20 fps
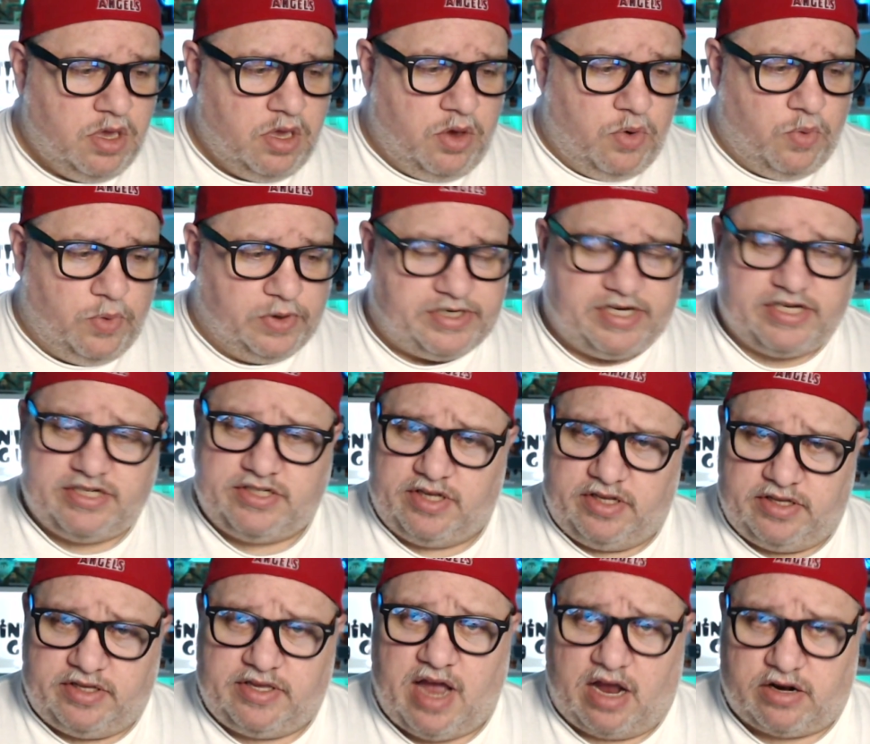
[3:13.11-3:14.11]
which is
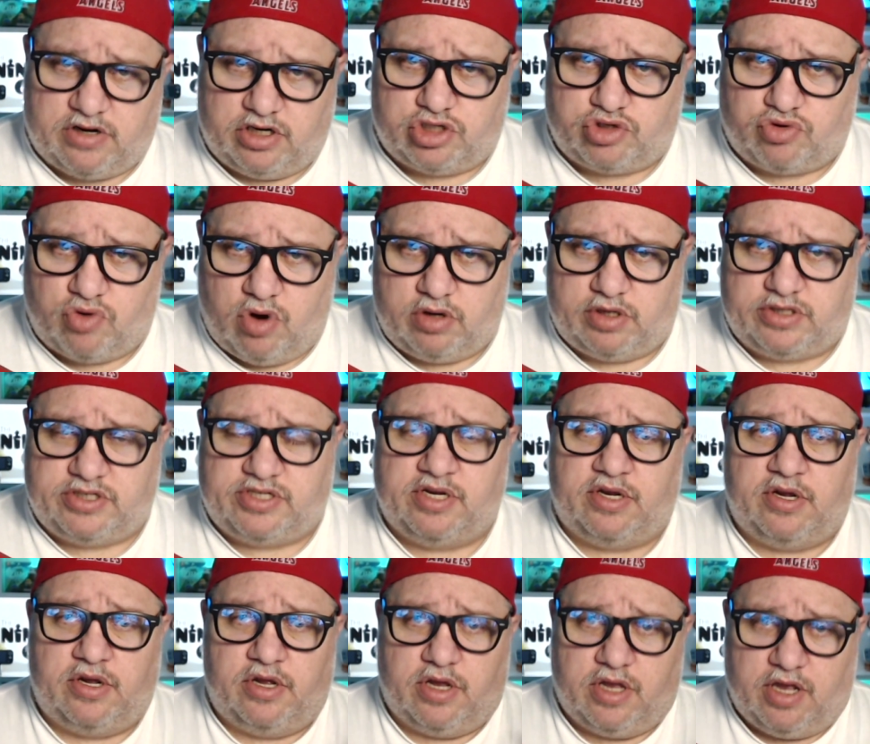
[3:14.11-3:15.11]
Dr. Shrunk's
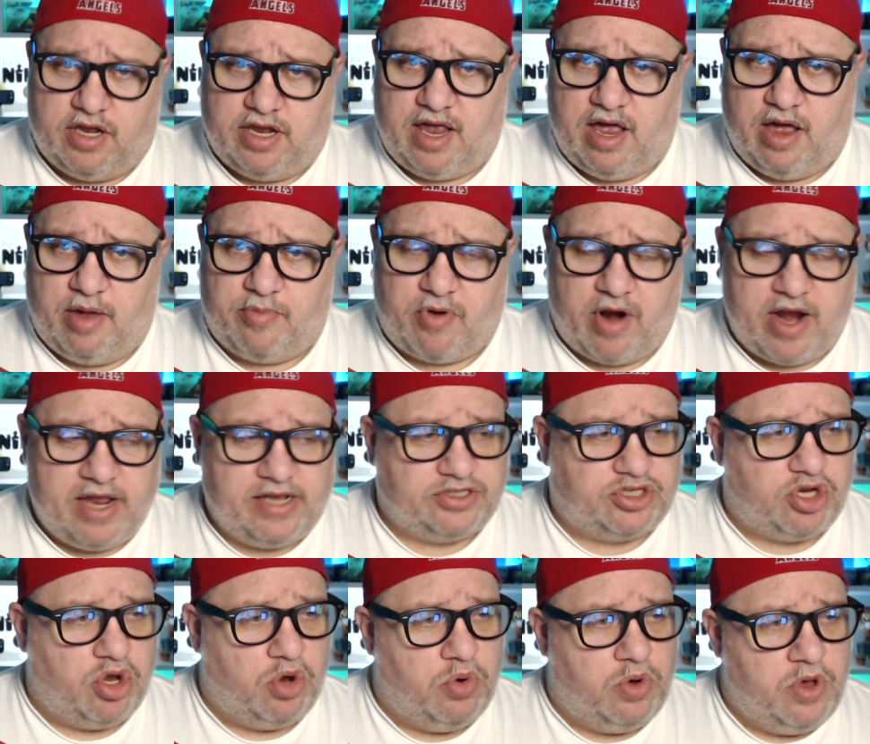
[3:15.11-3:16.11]
club, right?
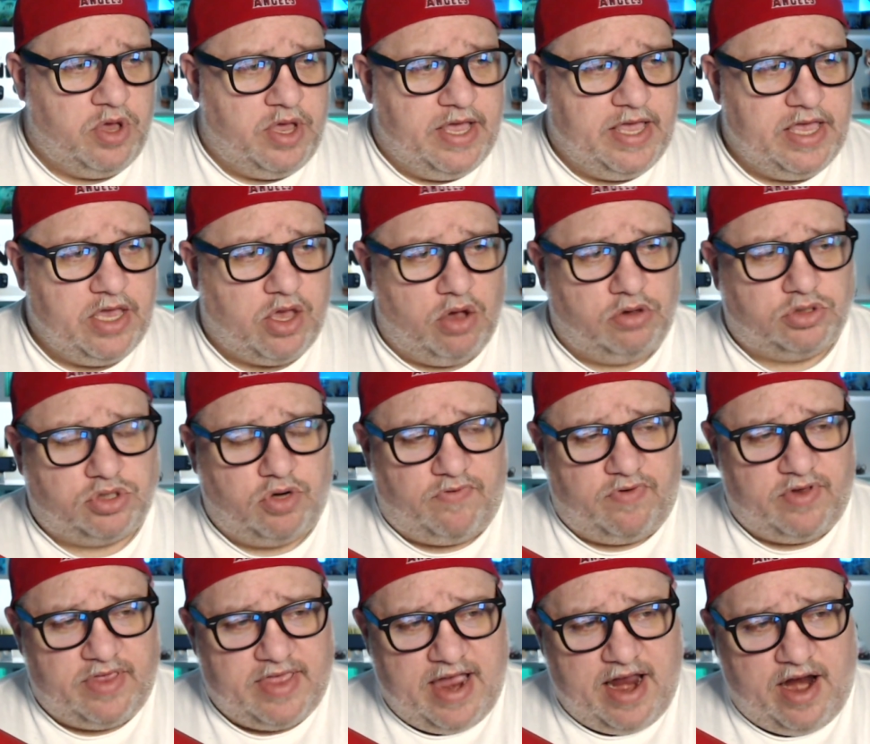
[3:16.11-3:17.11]
So he goes
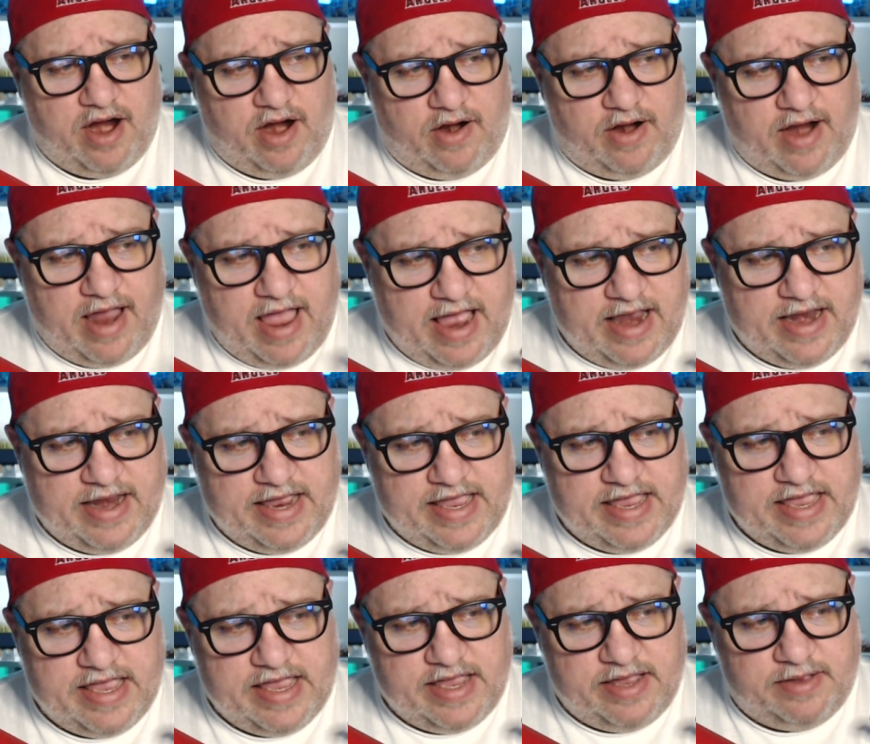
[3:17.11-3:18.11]
over there and
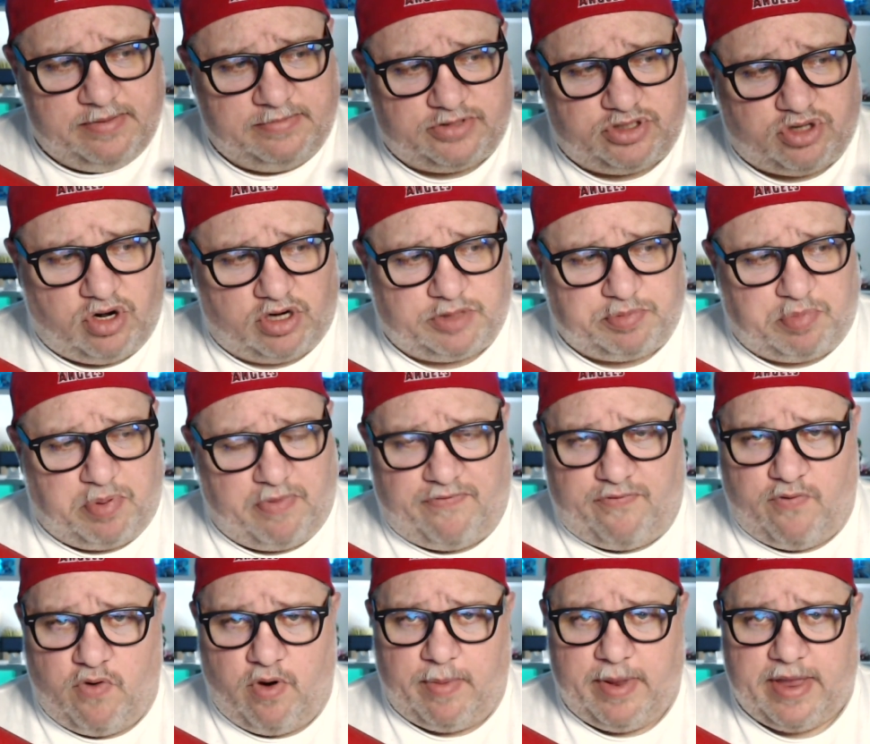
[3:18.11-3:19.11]
he starts
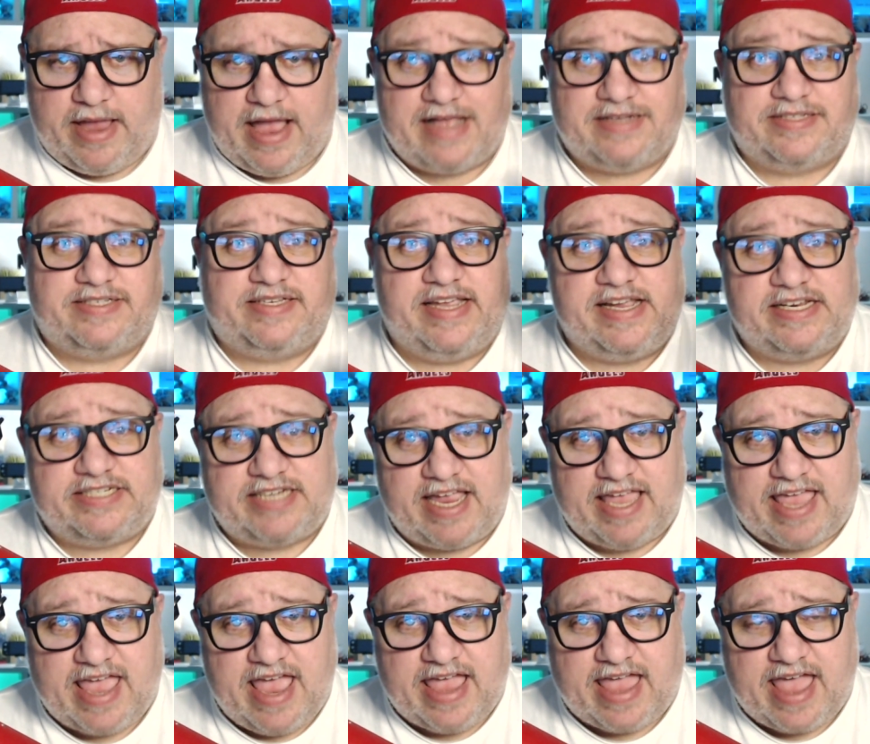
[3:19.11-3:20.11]
performing as DJ
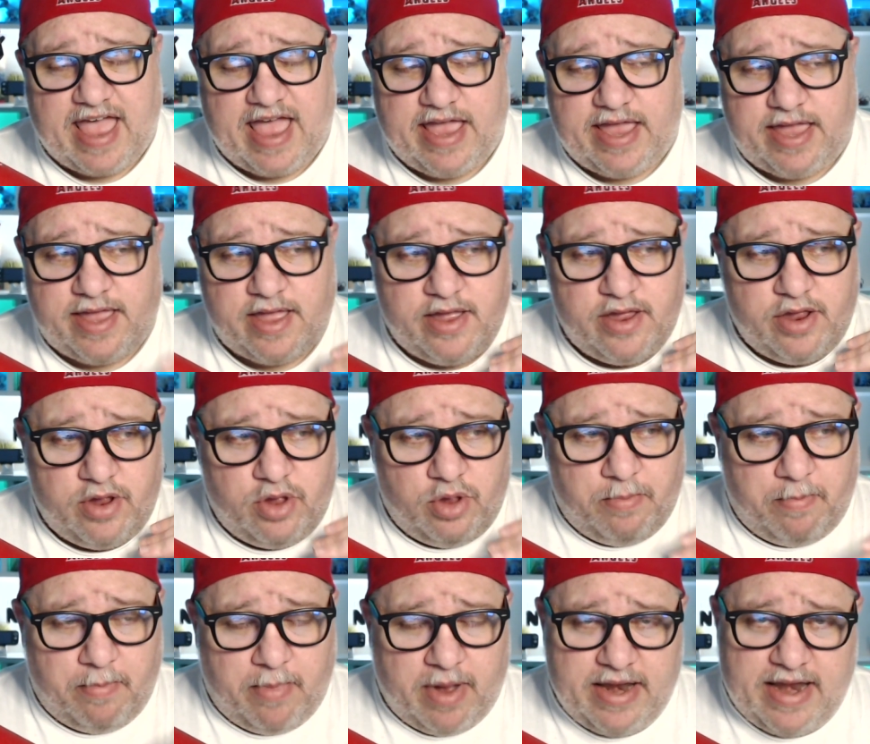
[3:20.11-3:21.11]
KK
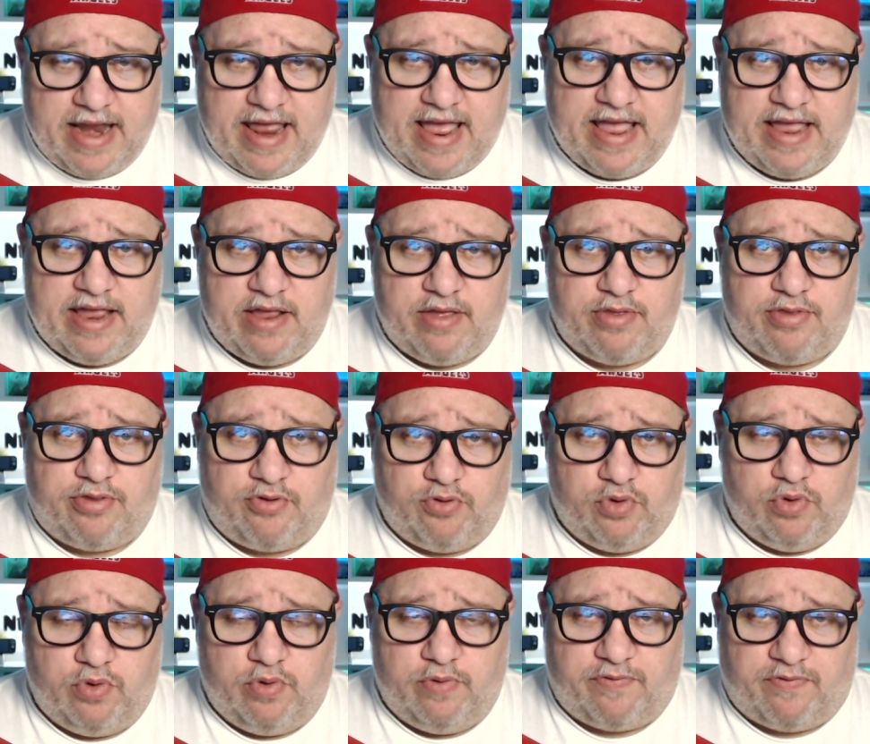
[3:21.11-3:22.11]
Sunday
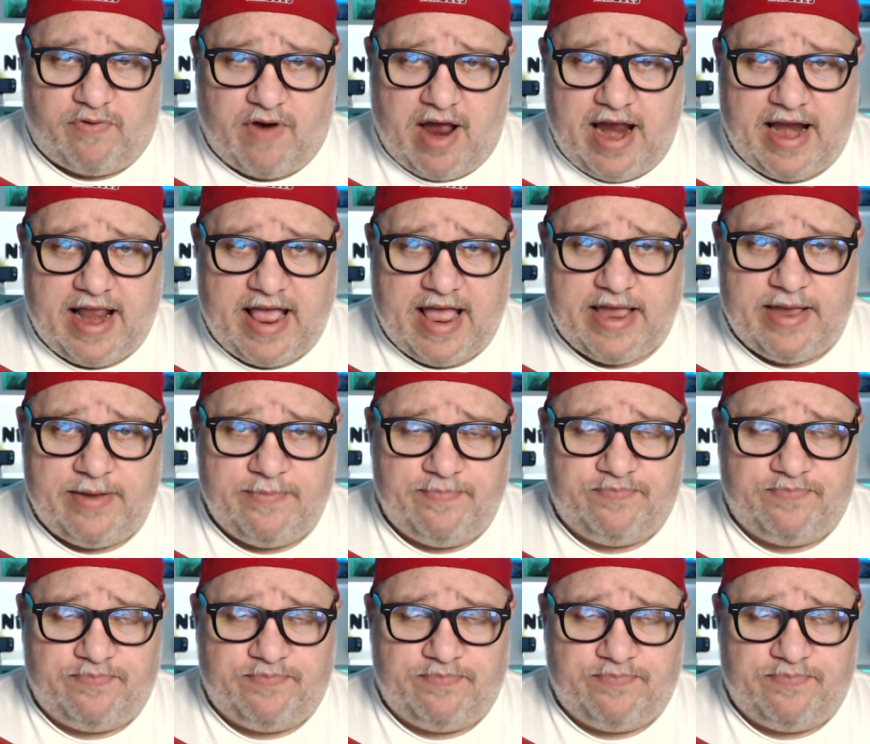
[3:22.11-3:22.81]
through Friday,